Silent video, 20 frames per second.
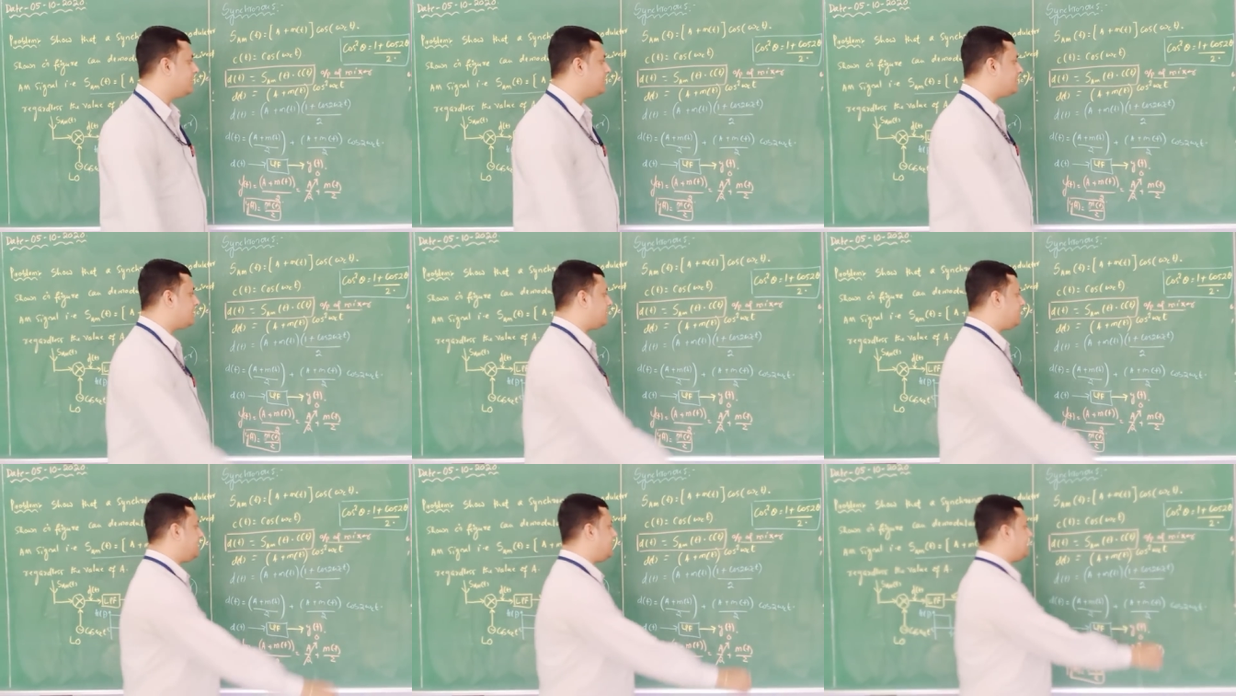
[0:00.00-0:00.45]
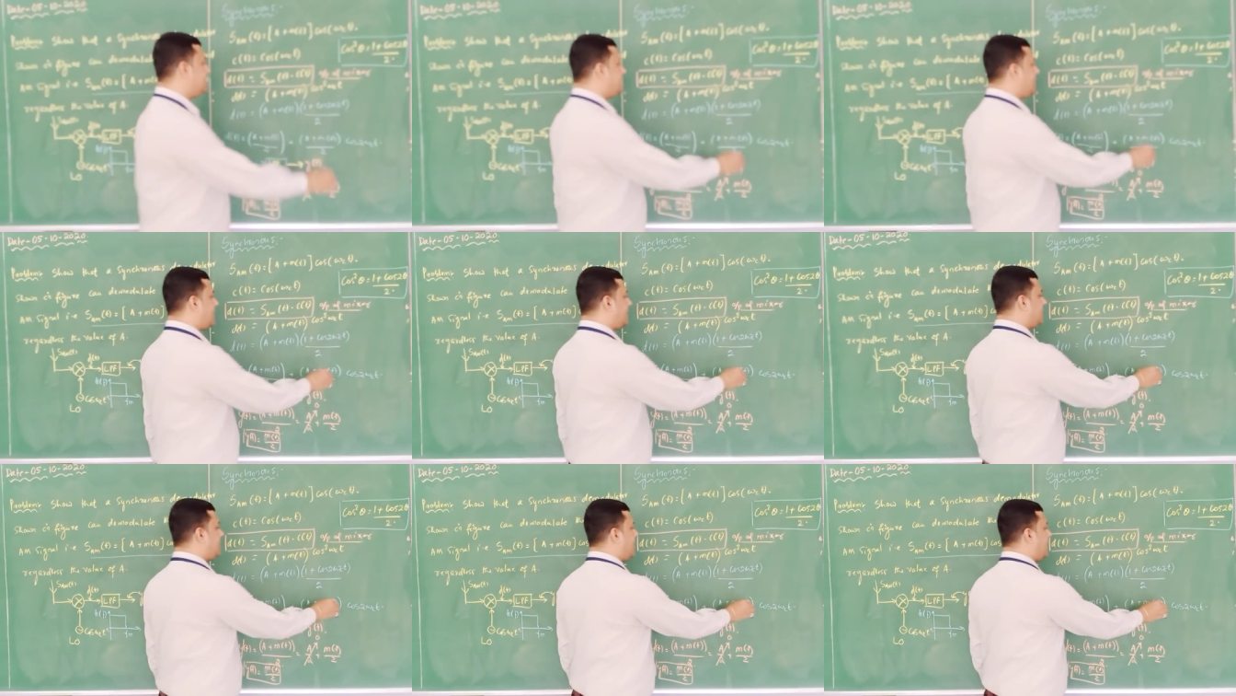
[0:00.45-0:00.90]
So these
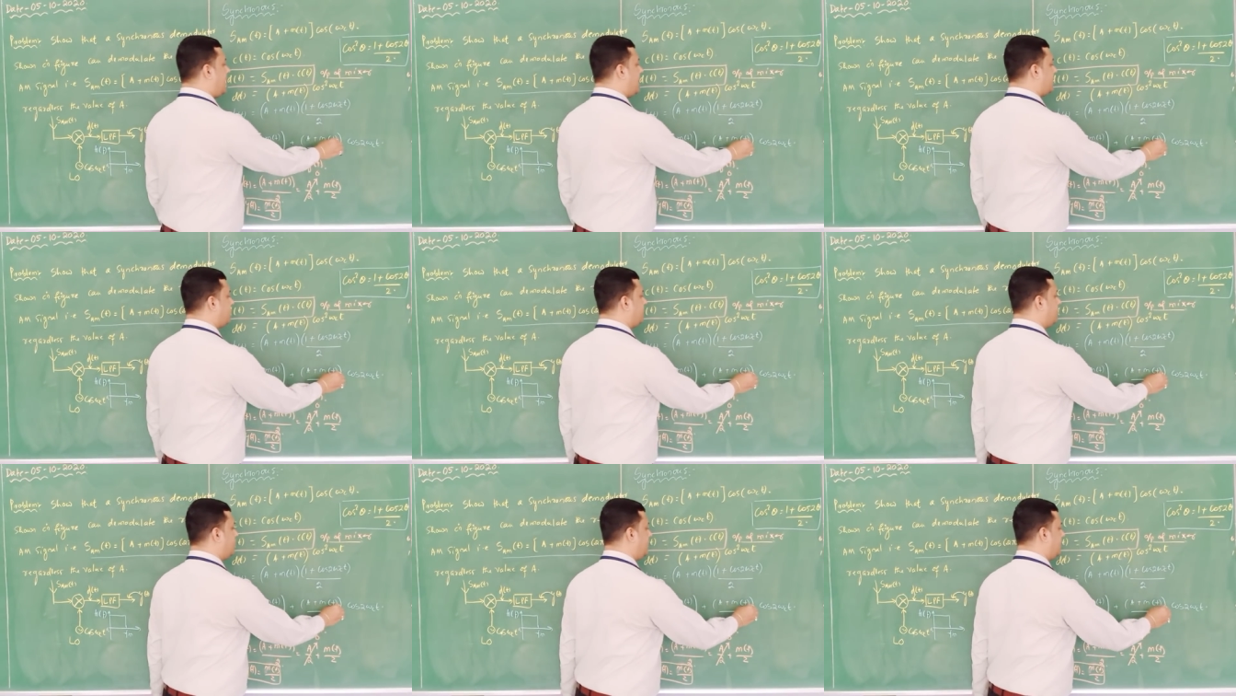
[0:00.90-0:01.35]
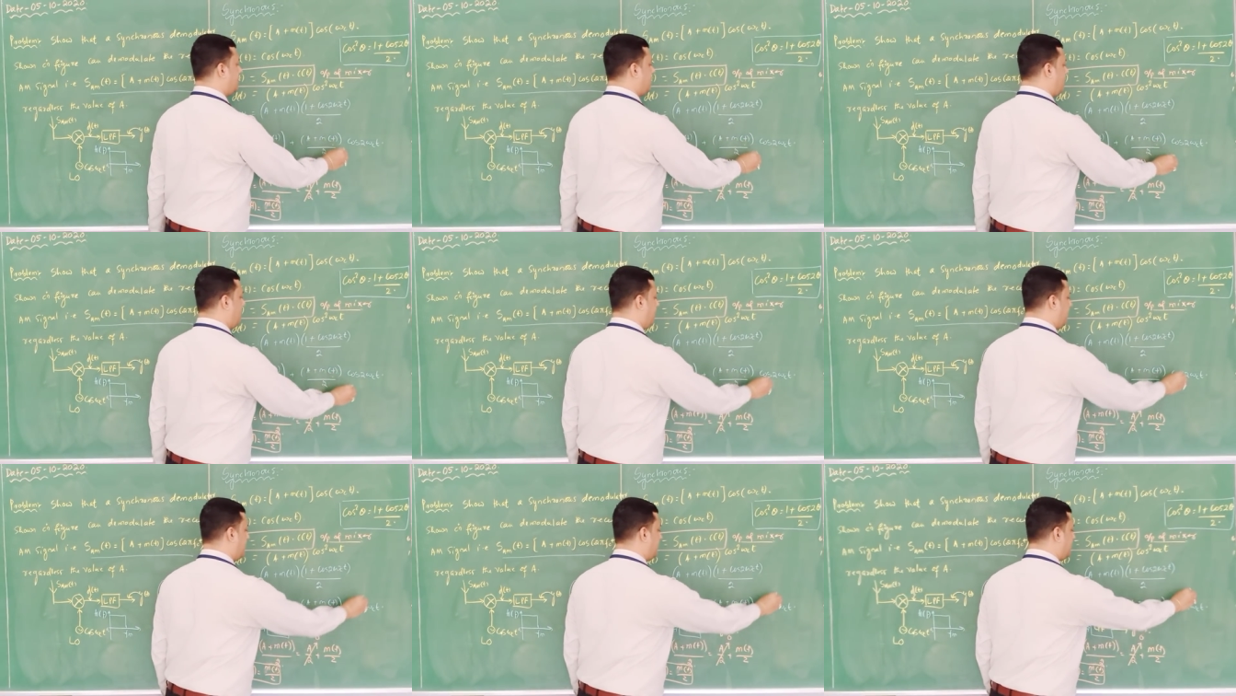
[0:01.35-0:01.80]
are the harmonic
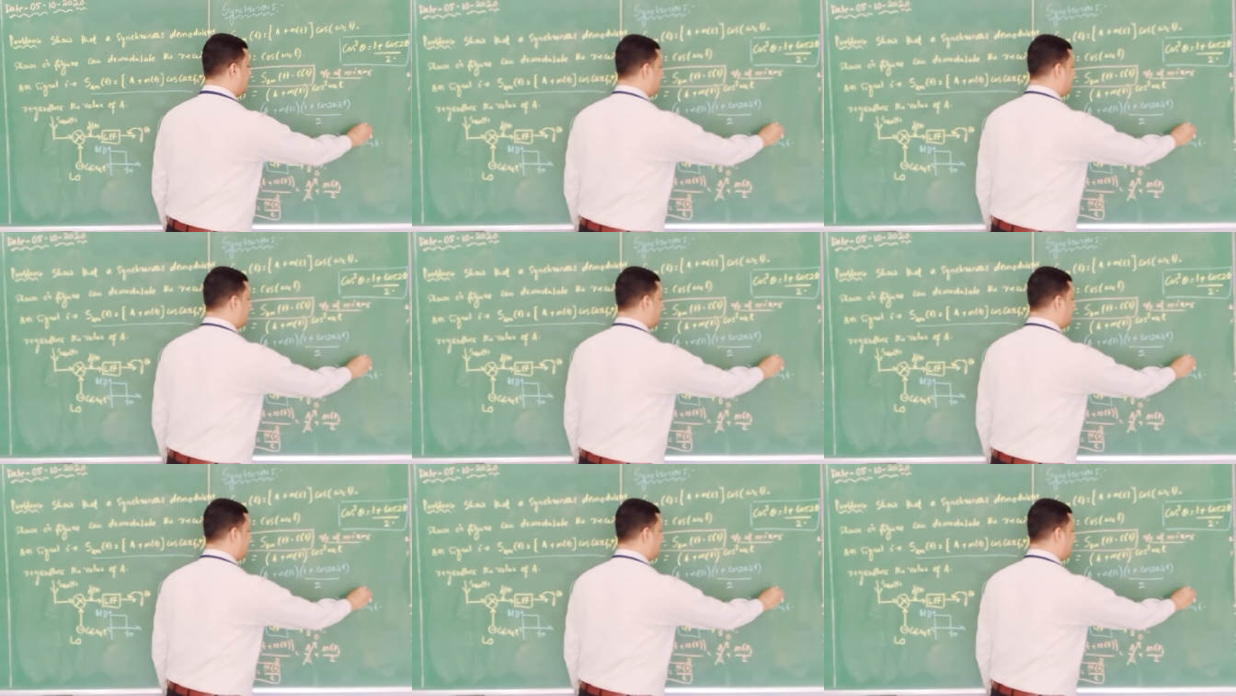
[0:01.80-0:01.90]
components.